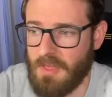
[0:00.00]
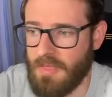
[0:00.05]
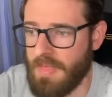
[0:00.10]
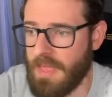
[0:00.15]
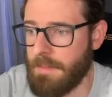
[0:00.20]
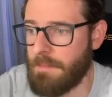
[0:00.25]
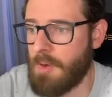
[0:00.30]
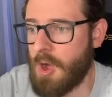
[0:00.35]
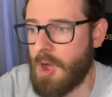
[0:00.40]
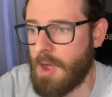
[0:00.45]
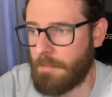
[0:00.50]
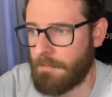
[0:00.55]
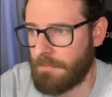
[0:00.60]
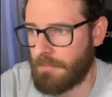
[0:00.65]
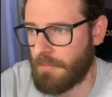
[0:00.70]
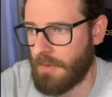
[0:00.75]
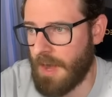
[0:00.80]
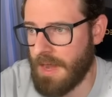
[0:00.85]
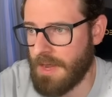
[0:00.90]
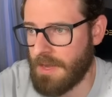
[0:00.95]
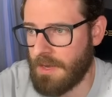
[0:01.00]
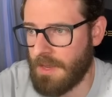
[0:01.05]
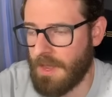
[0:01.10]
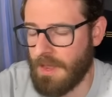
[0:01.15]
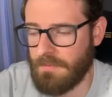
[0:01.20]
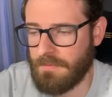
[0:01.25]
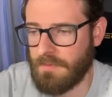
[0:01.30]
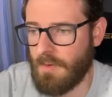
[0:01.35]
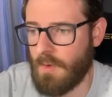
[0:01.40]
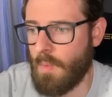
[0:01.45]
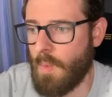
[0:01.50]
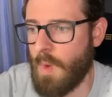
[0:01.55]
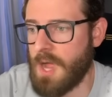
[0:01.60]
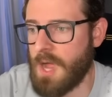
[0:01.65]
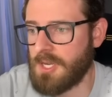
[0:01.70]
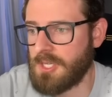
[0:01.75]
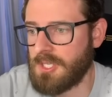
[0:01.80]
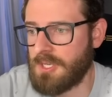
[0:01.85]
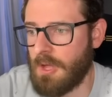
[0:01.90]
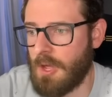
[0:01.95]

They bomb, right? I've watched